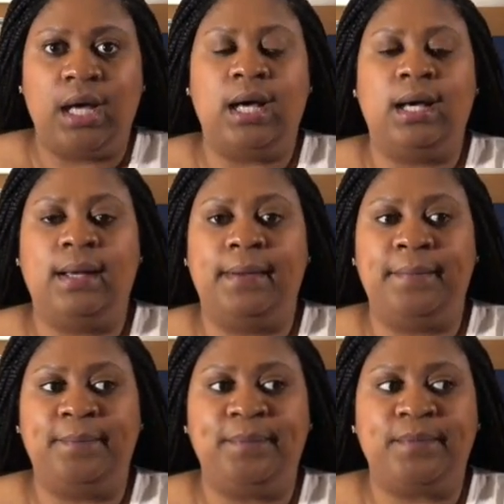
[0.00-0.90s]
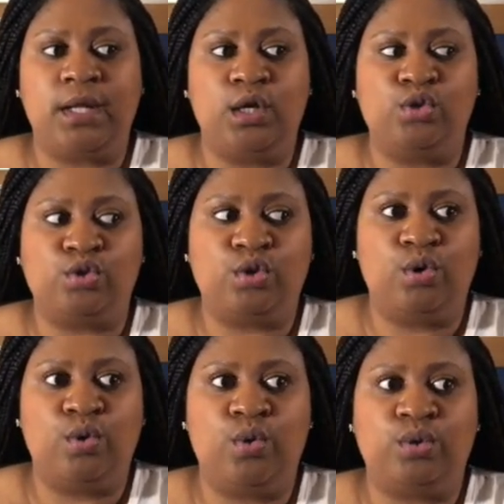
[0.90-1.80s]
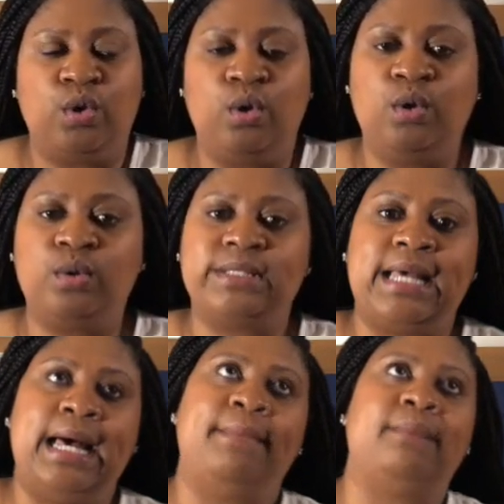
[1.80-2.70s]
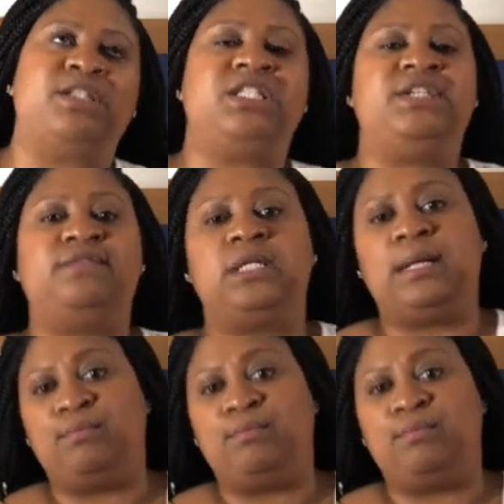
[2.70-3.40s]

So the whole time I'm shifting,